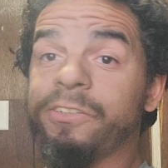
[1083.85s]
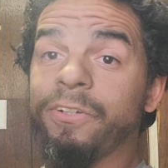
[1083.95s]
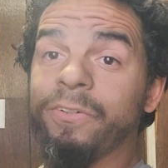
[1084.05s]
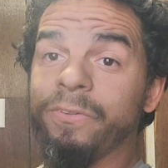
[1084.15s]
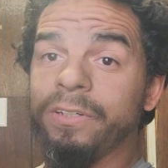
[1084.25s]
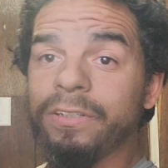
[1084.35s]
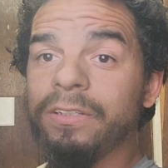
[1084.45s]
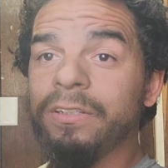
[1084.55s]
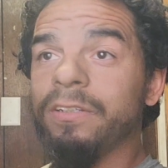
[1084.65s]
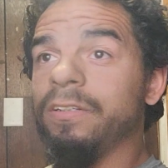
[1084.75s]
too.
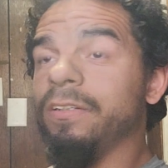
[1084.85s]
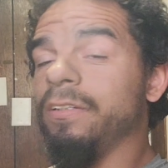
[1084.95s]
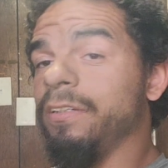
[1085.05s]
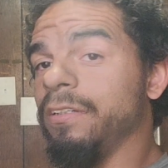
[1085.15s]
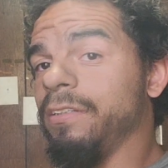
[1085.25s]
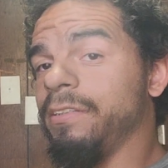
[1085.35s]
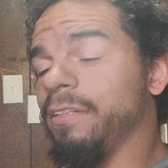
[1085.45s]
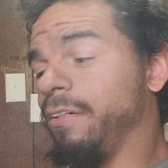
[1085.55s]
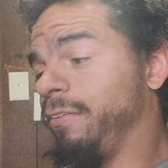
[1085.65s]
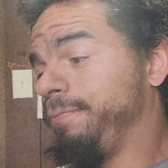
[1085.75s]

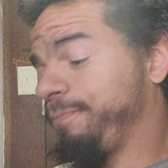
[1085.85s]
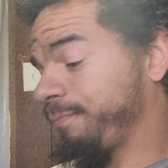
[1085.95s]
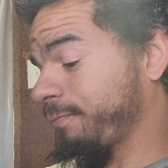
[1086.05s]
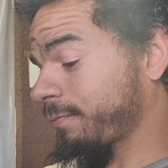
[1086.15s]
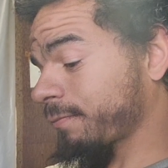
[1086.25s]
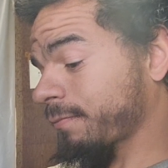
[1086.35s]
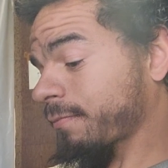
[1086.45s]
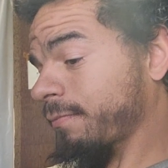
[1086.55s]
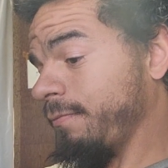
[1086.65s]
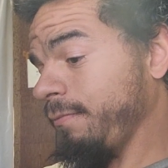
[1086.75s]
So,
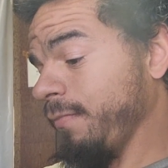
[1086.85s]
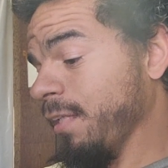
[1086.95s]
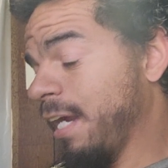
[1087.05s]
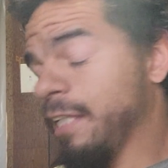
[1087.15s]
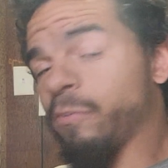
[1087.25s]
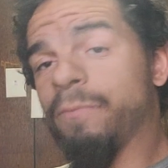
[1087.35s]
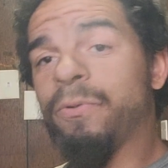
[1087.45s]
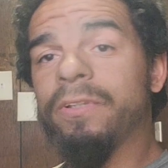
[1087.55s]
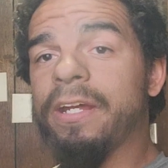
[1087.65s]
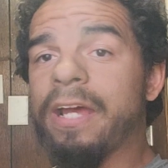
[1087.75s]
I just want to
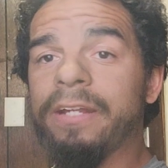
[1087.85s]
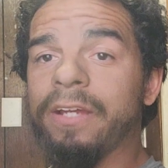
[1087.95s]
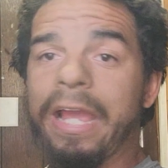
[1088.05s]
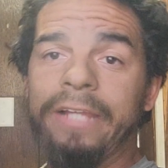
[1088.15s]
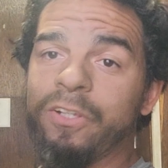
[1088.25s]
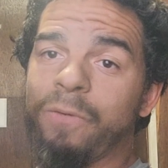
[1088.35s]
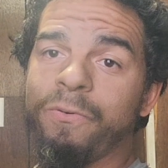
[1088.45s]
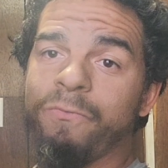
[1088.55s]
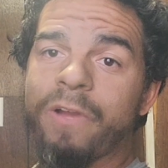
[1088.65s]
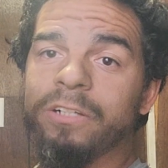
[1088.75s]
put that out there. I ain't no
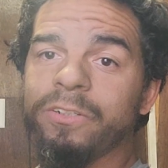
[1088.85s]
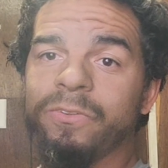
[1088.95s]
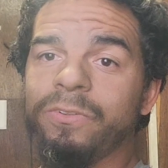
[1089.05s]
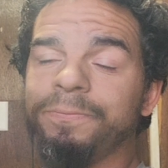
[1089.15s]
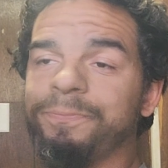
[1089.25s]
professional.